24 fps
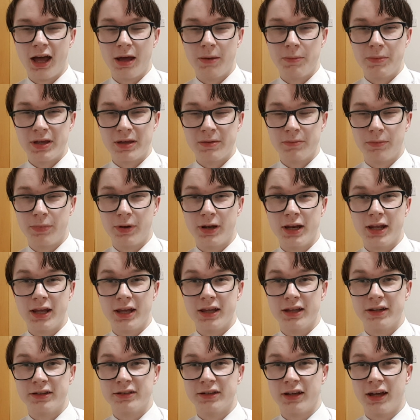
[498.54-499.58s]
being
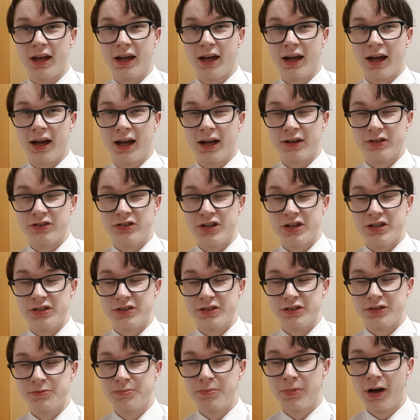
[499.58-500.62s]
played at
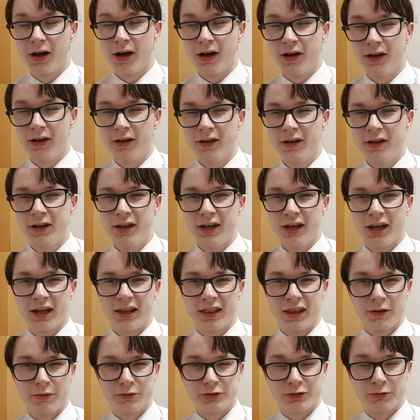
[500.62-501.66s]
Jesus Bar,
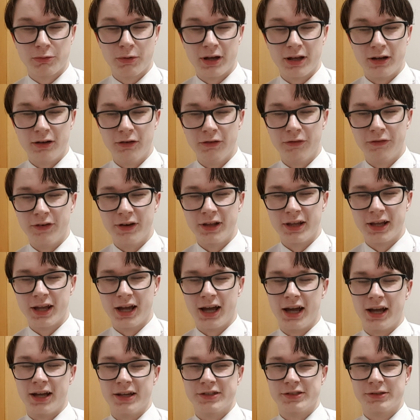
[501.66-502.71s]
and that was quite lovely
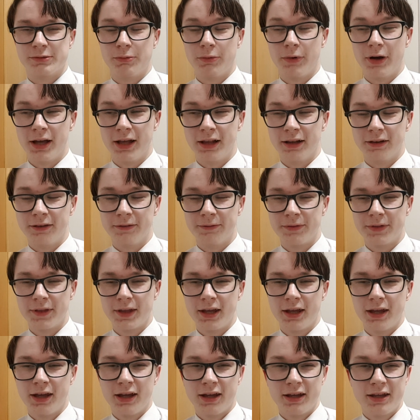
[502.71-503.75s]
as well.
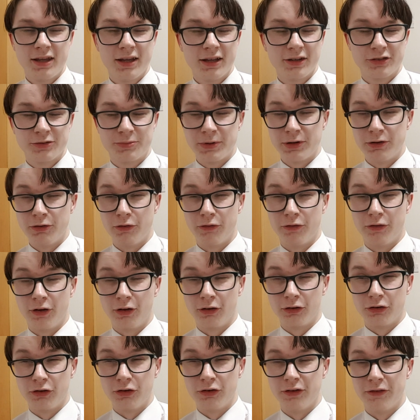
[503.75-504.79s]
Yeah, just been an
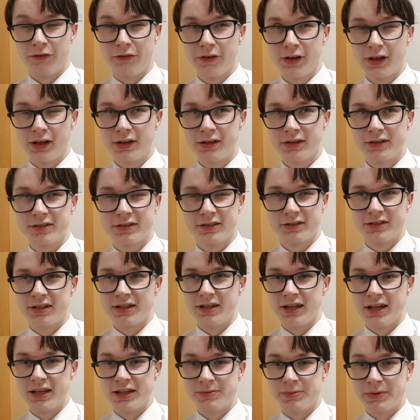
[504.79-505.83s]
overall good event.
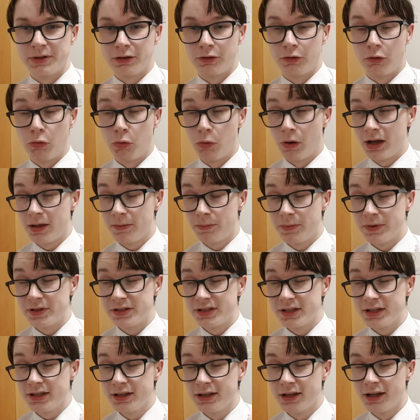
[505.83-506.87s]
Today has been quite
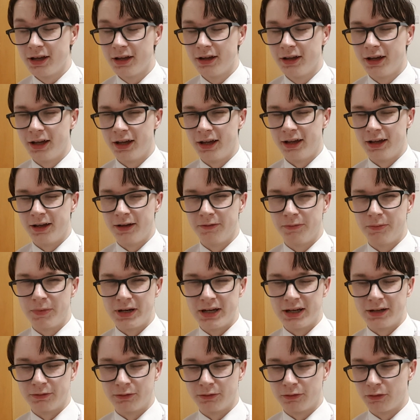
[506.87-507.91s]
busy. I've
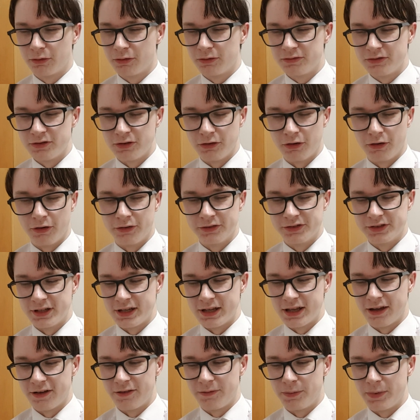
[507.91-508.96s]
been
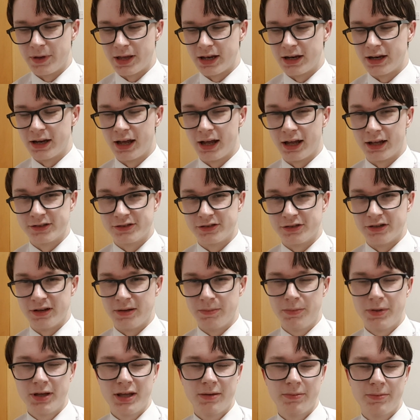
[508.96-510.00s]
at Sunday
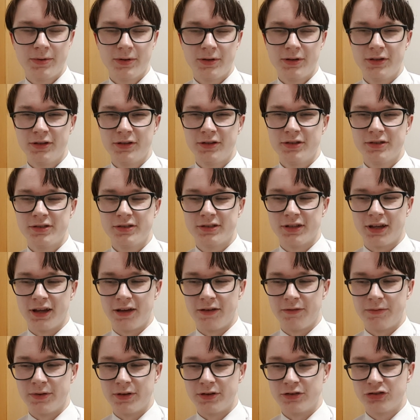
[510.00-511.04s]
papers,
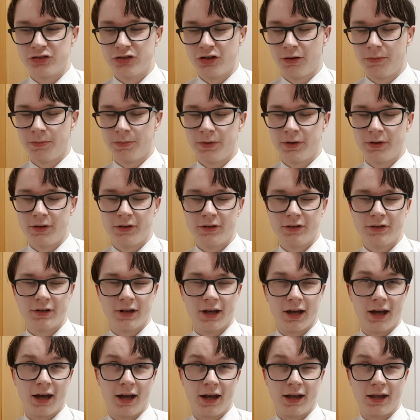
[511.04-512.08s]
I've been shopping,
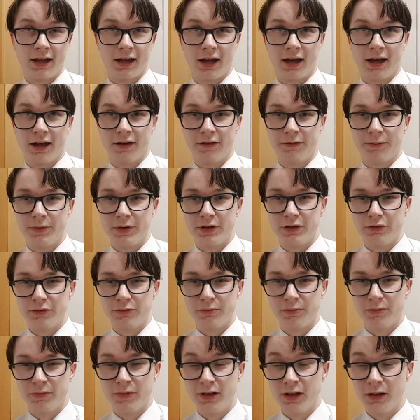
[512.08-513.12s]
I have been
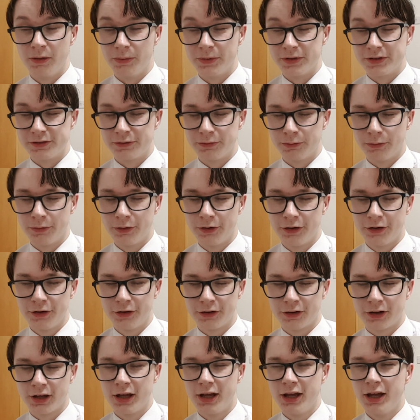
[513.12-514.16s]
doing little bits of
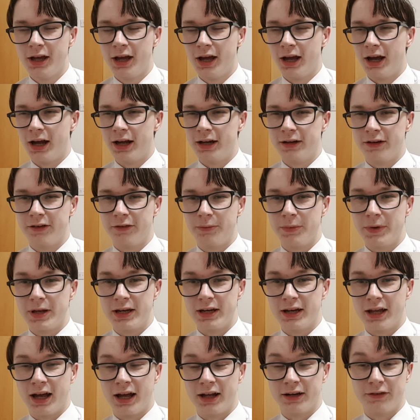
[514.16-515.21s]
work, and I've
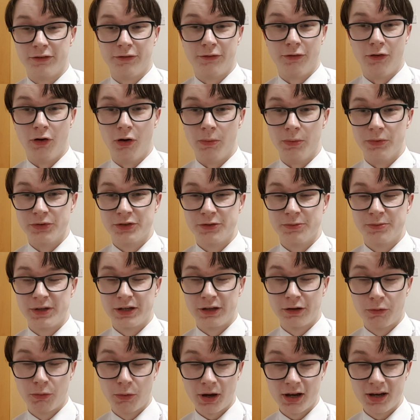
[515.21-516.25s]
been at a formal, so it's
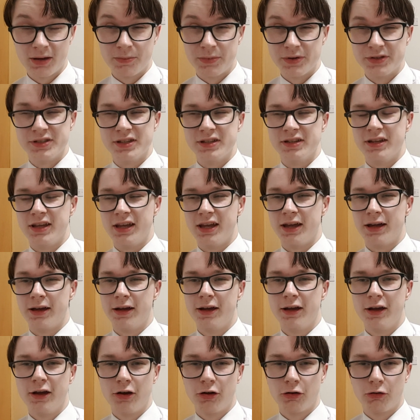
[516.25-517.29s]
been quite a busy day.
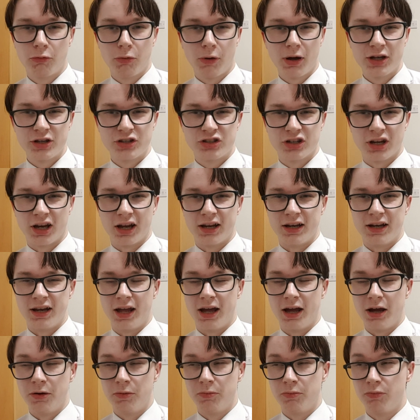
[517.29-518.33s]
Quite shattered
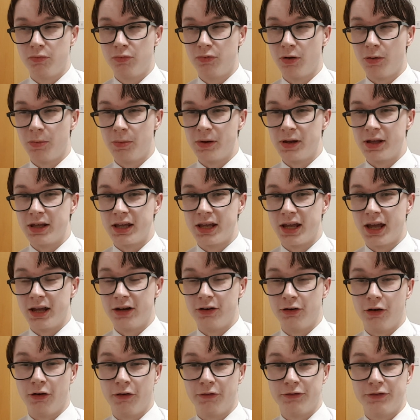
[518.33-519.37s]
now, probably
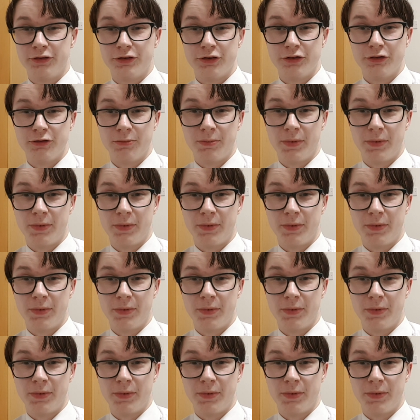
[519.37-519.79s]
head off to